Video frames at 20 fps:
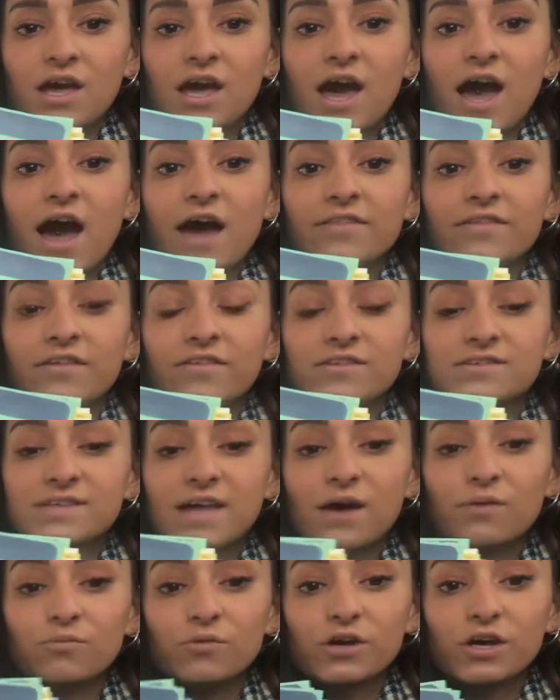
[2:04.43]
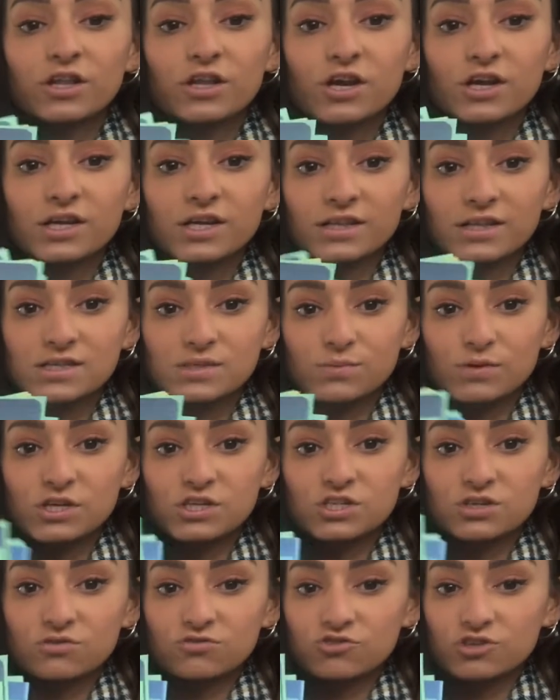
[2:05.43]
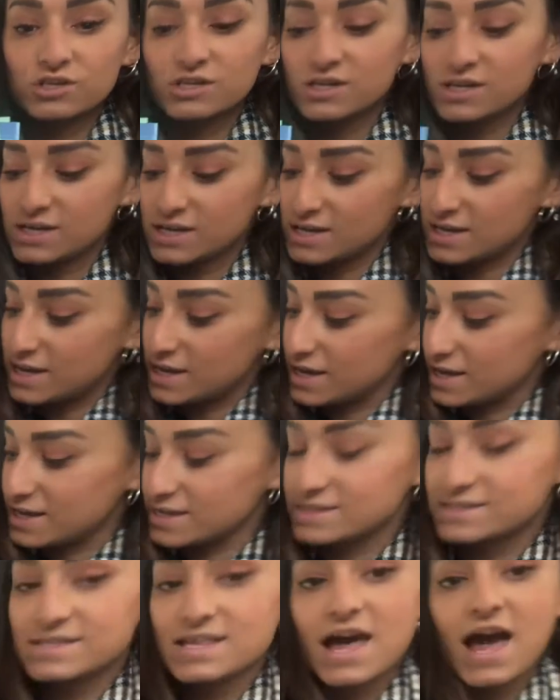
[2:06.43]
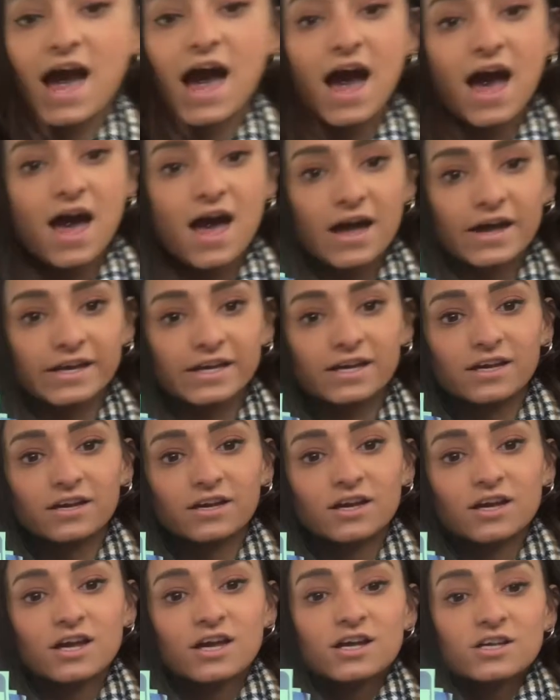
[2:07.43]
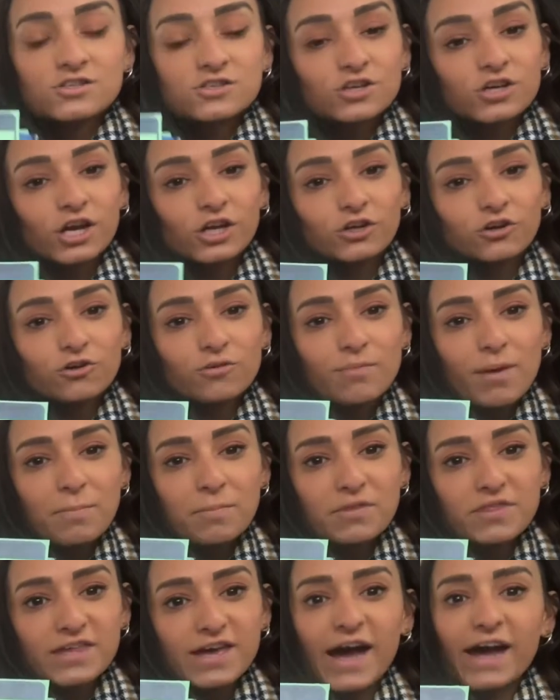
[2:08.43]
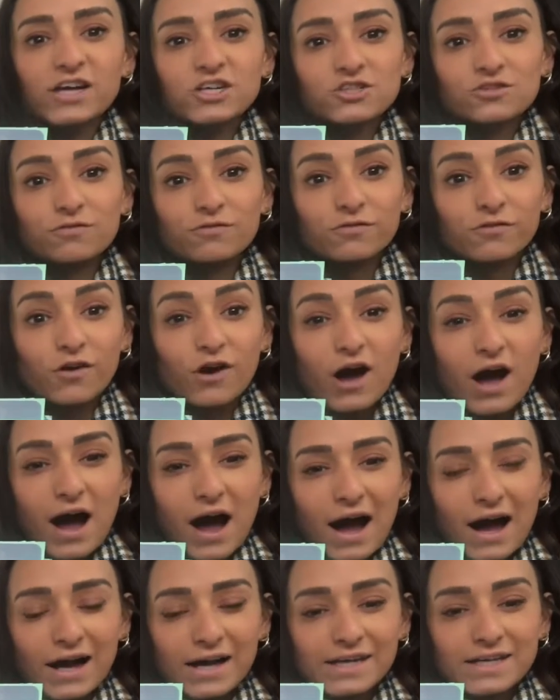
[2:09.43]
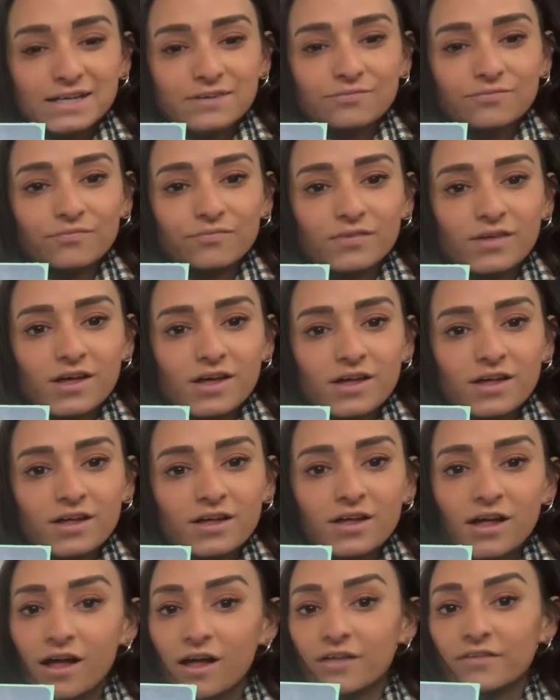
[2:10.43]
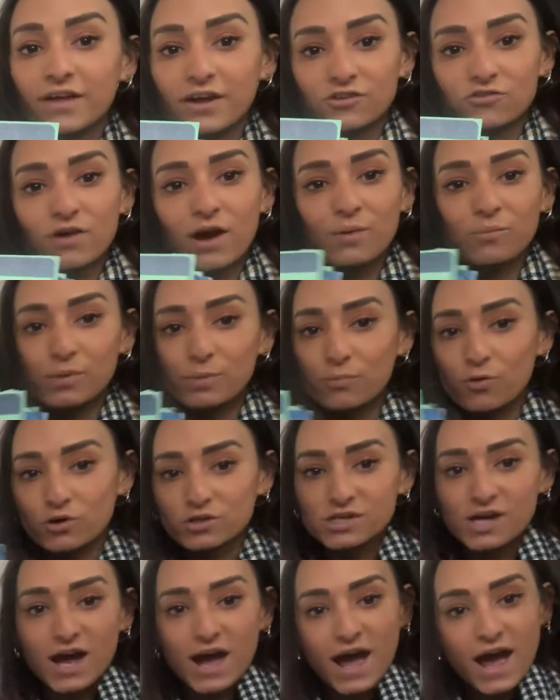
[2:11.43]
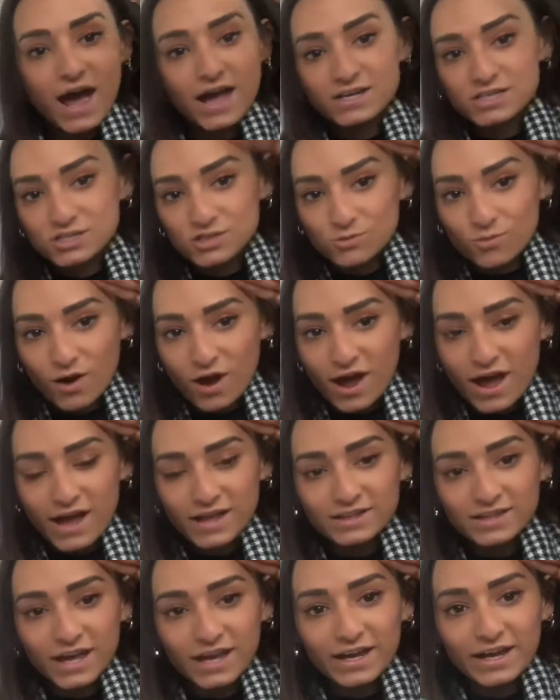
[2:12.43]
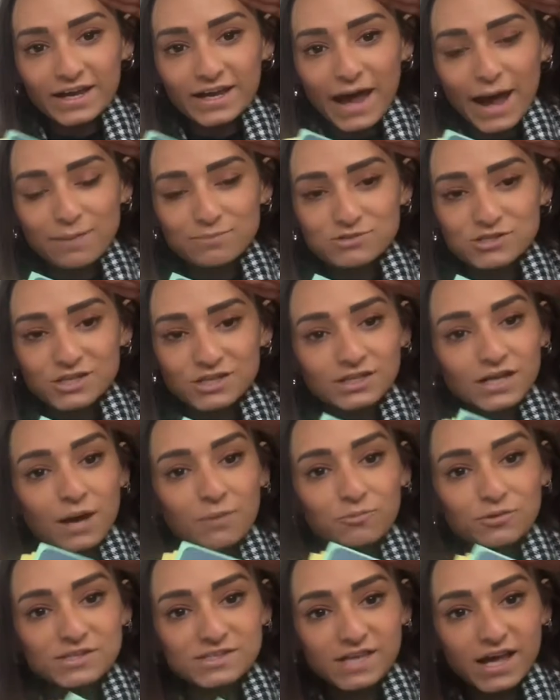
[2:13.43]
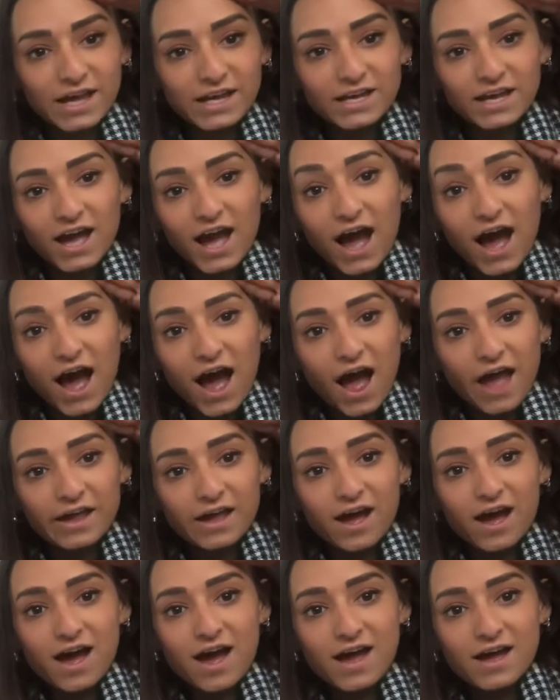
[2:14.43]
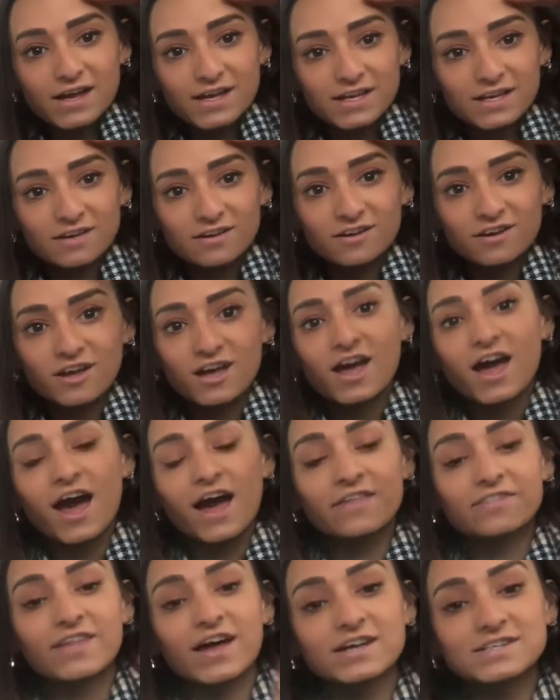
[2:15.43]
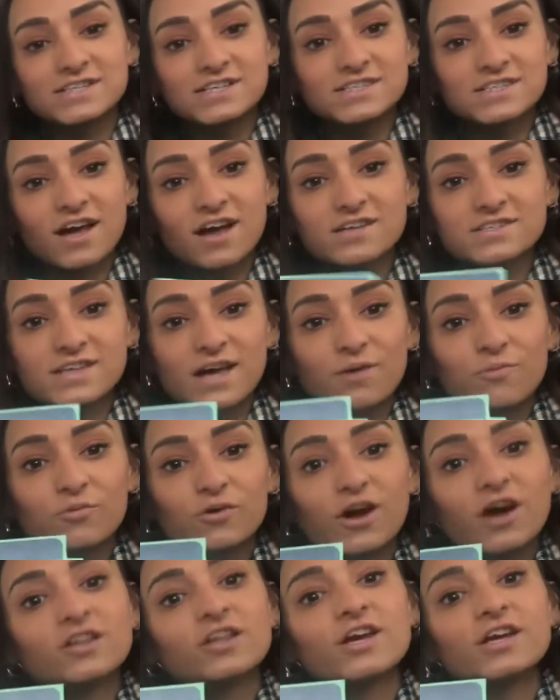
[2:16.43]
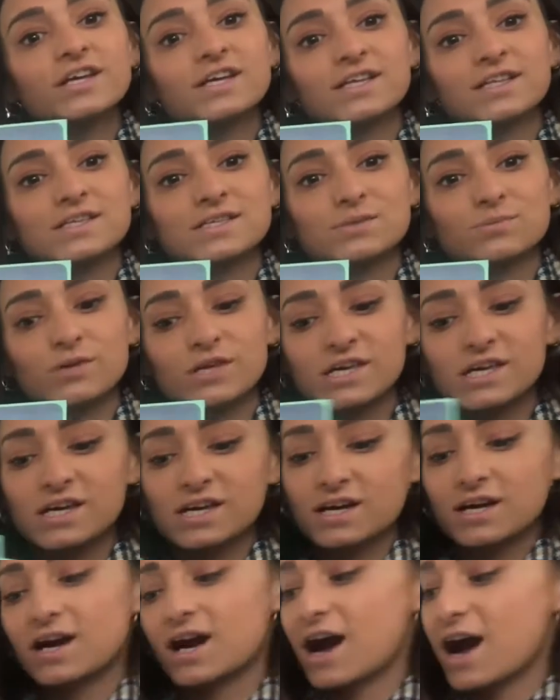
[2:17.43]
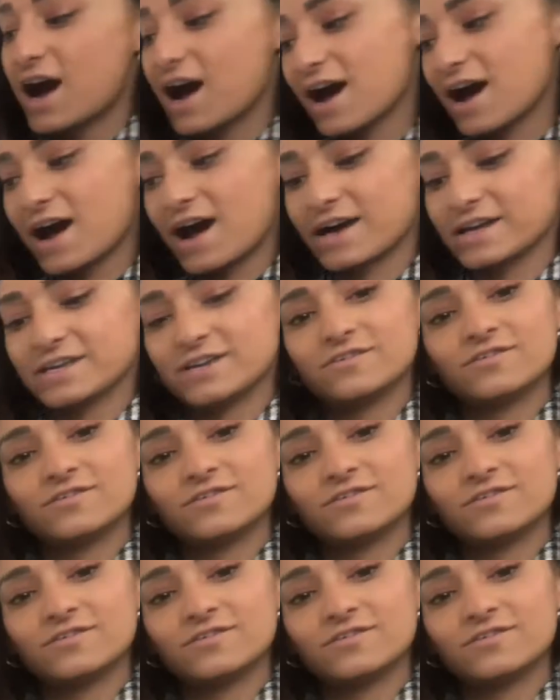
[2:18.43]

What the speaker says: and then the sound we are learning this week, children, is I. So can you remember the action for I? That's right, we put our hand to our head like a captain and we say, I. And that is our sound we are learning this week, I.